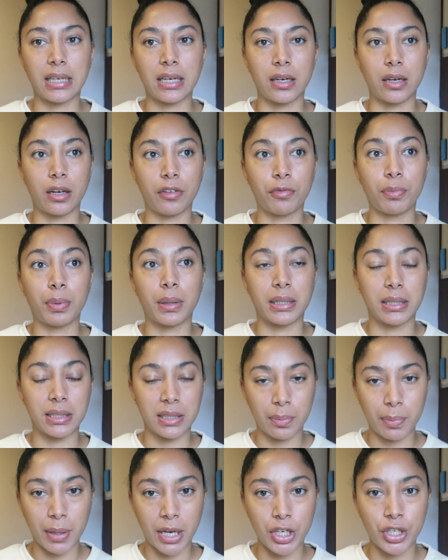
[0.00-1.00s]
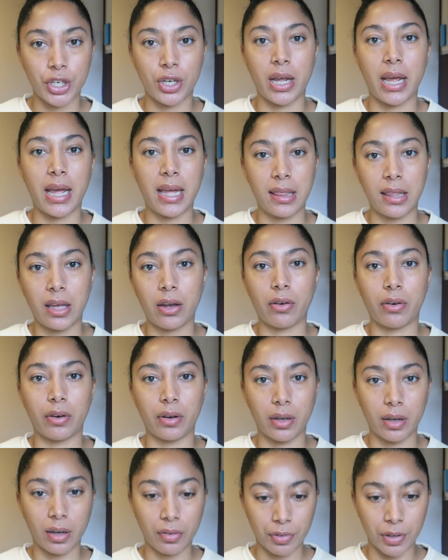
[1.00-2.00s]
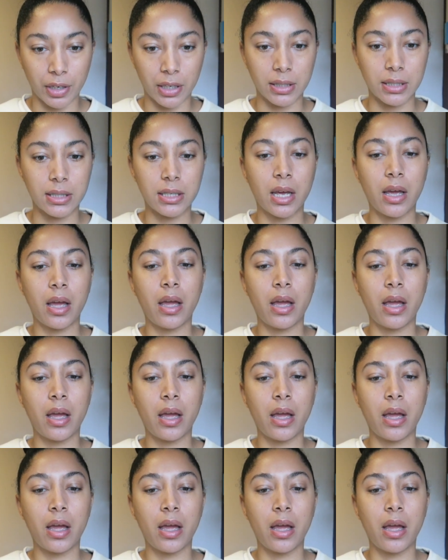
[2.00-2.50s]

enough participation in their own governance.